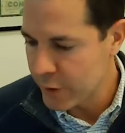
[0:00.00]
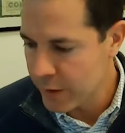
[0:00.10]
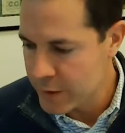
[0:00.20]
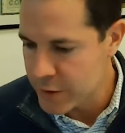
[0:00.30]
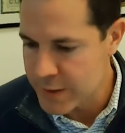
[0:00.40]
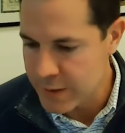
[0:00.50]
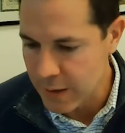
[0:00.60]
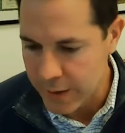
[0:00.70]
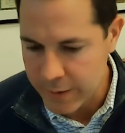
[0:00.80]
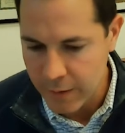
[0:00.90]
you're going to just
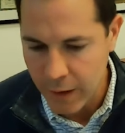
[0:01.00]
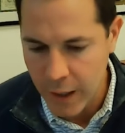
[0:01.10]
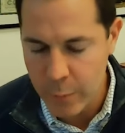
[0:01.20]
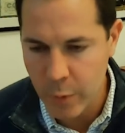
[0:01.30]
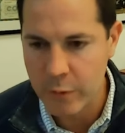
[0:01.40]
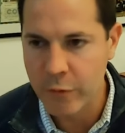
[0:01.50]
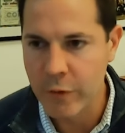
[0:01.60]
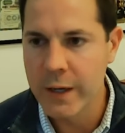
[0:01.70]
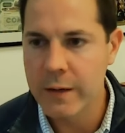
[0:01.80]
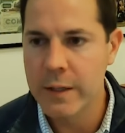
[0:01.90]
like
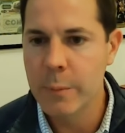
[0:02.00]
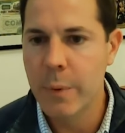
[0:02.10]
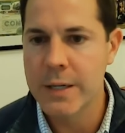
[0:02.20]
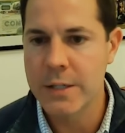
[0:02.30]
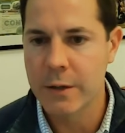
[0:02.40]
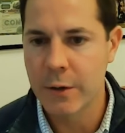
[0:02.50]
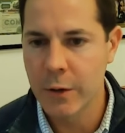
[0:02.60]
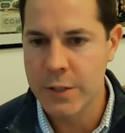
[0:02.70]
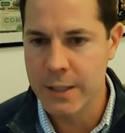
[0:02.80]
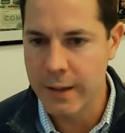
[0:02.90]
hyperinflate and debase the
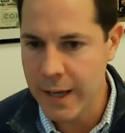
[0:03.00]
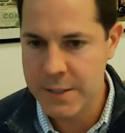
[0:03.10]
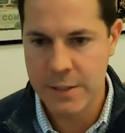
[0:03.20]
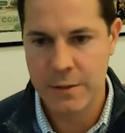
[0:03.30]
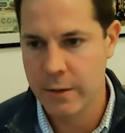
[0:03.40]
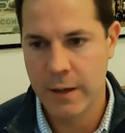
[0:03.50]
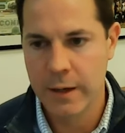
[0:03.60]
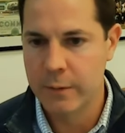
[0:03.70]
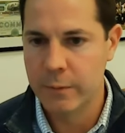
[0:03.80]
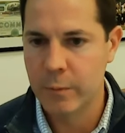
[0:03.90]
currency, that's
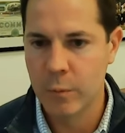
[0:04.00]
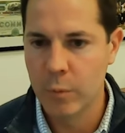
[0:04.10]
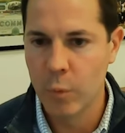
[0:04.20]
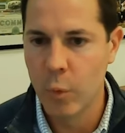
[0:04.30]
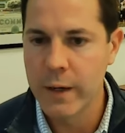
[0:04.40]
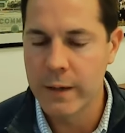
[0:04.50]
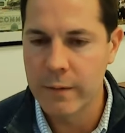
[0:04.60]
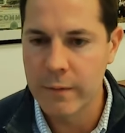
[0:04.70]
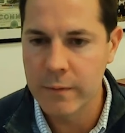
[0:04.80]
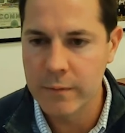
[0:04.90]
kind of what it
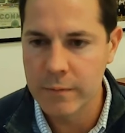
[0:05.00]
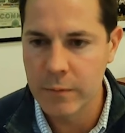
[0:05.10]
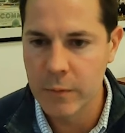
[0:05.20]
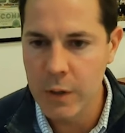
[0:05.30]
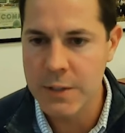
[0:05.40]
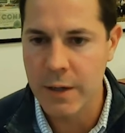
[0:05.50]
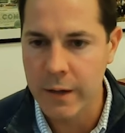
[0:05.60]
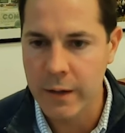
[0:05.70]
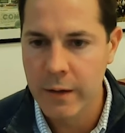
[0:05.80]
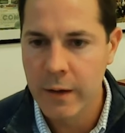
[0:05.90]
looks
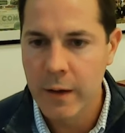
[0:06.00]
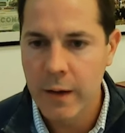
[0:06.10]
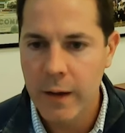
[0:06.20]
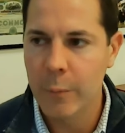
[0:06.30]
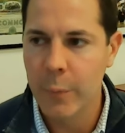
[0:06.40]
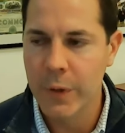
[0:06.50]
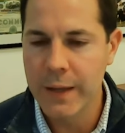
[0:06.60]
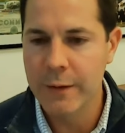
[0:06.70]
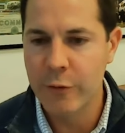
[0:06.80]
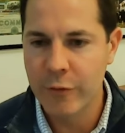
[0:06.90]
like. But
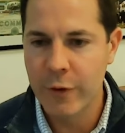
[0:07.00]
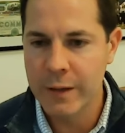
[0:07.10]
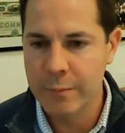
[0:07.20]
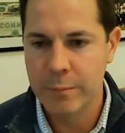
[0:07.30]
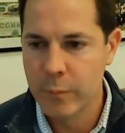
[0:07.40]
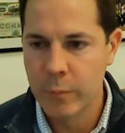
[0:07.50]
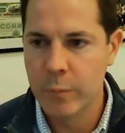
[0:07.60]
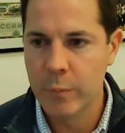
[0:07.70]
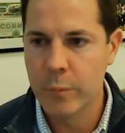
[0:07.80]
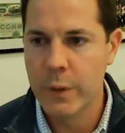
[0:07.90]
then the Fed
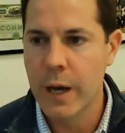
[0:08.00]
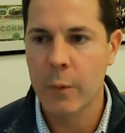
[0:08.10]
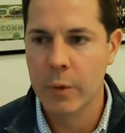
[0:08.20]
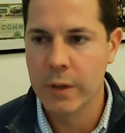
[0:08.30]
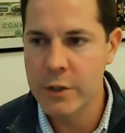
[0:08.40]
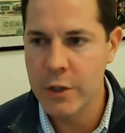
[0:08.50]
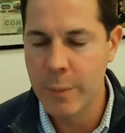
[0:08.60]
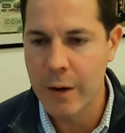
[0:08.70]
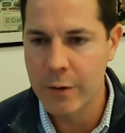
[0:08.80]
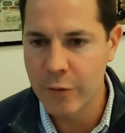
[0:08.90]
got religion
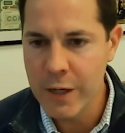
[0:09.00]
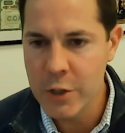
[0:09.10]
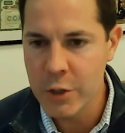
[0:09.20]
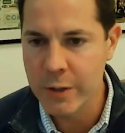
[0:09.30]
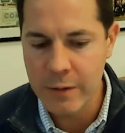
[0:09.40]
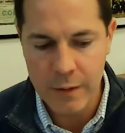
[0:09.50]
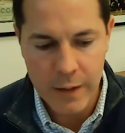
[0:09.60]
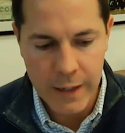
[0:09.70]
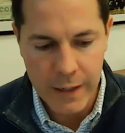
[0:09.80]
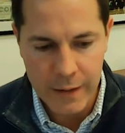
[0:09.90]
about inflation.
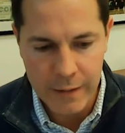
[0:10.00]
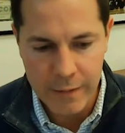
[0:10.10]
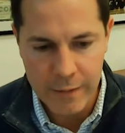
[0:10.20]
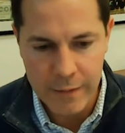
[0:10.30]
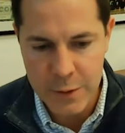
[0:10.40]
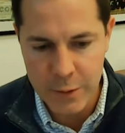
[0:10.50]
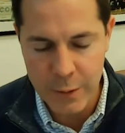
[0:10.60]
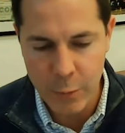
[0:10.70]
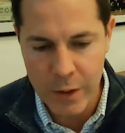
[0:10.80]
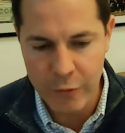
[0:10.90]
And so
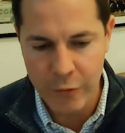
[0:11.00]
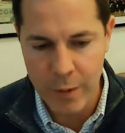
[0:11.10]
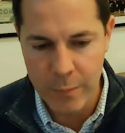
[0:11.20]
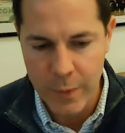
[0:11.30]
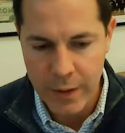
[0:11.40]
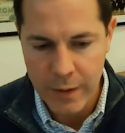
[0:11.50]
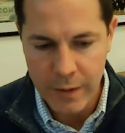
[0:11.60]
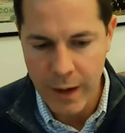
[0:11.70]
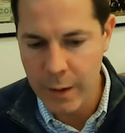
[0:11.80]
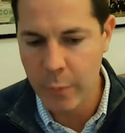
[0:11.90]
it went from
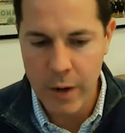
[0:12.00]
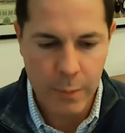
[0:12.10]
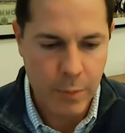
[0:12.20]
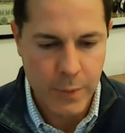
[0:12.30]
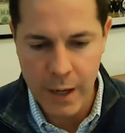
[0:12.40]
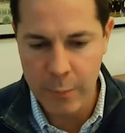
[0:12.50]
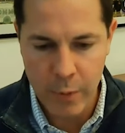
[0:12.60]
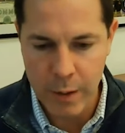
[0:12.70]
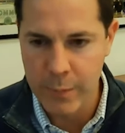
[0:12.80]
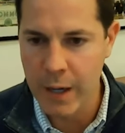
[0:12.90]
not a problem, not a
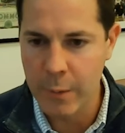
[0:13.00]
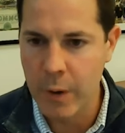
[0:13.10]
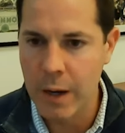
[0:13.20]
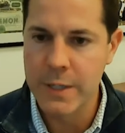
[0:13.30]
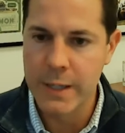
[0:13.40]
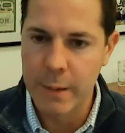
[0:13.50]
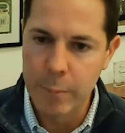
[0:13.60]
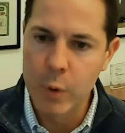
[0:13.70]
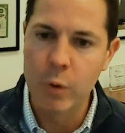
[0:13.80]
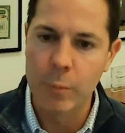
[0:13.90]
problem, not a problem to then
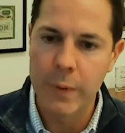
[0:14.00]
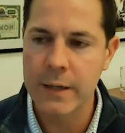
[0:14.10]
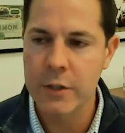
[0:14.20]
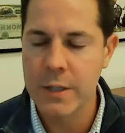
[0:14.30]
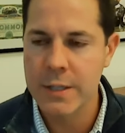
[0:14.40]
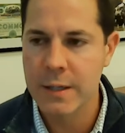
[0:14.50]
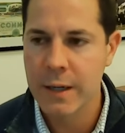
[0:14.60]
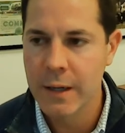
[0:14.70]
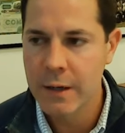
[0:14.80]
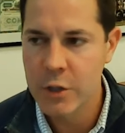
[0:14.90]
boom. They just
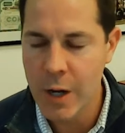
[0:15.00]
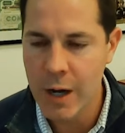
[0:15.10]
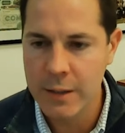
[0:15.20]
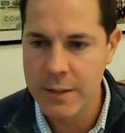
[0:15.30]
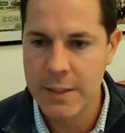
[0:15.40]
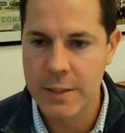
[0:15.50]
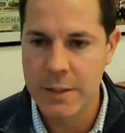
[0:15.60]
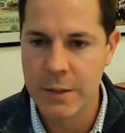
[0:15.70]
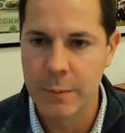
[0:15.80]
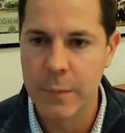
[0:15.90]
shocked the
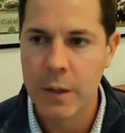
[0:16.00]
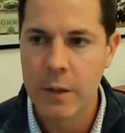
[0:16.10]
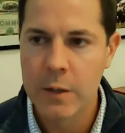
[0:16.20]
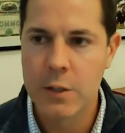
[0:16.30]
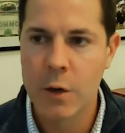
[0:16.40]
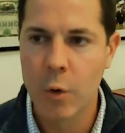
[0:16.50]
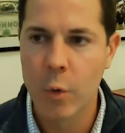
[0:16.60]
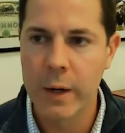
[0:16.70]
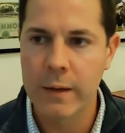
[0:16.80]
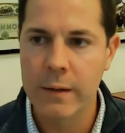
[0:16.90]
system so
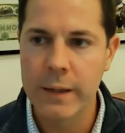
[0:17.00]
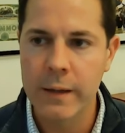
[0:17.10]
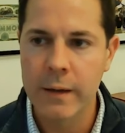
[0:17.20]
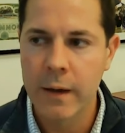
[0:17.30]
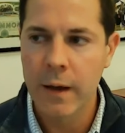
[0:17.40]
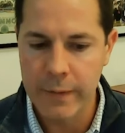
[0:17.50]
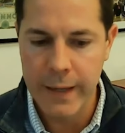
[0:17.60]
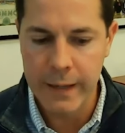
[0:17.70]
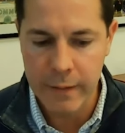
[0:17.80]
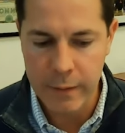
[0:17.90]
quickly
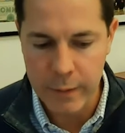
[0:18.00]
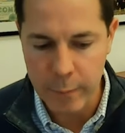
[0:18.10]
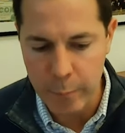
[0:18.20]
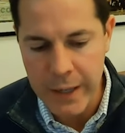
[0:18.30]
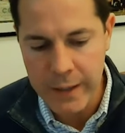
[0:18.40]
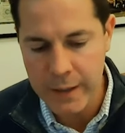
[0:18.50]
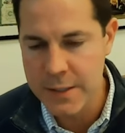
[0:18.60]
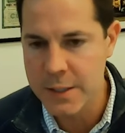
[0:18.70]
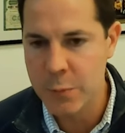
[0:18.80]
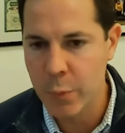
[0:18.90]
that banking
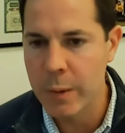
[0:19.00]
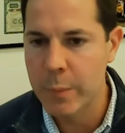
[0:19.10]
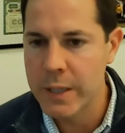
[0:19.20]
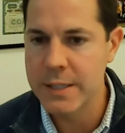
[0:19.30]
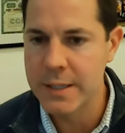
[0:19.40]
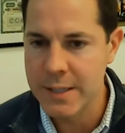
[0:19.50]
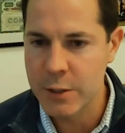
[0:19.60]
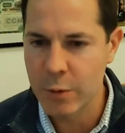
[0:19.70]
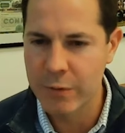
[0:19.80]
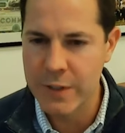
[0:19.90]
is a spread business. It
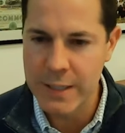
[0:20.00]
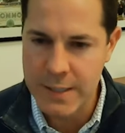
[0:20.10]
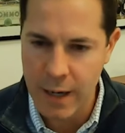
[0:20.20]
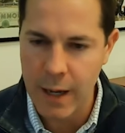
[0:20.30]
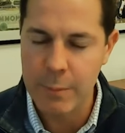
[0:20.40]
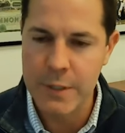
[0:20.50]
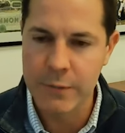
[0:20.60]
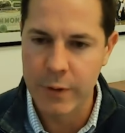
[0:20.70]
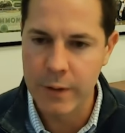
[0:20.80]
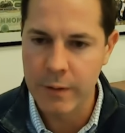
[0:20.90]
sort of takes time
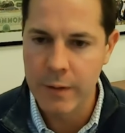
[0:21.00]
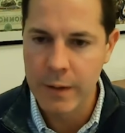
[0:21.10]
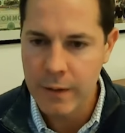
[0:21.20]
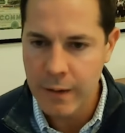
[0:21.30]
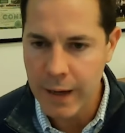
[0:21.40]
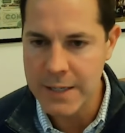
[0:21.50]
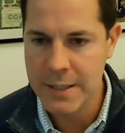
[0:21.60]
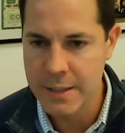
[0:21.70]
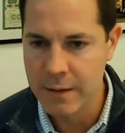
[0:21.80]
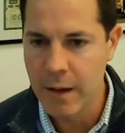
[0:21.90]
for the
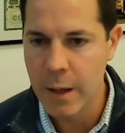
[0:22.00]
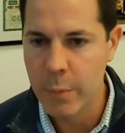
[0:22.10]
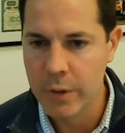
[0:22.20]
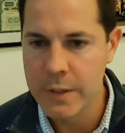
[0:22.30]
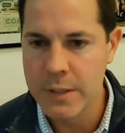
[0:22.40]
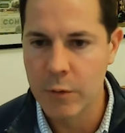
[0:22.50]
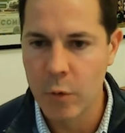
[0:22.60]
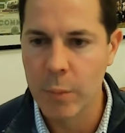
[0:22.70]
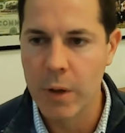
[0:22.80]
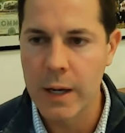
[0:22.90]
assets and the liabilities to
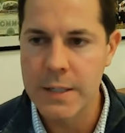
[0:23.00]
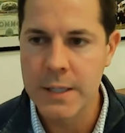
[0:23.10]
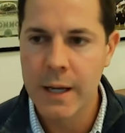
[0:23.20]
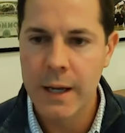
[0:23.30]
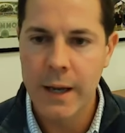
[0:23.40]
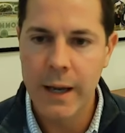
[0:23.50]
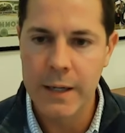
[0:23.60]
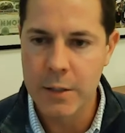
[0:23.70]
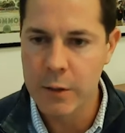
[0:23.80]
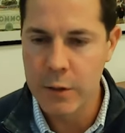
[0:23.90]
normalize. And so you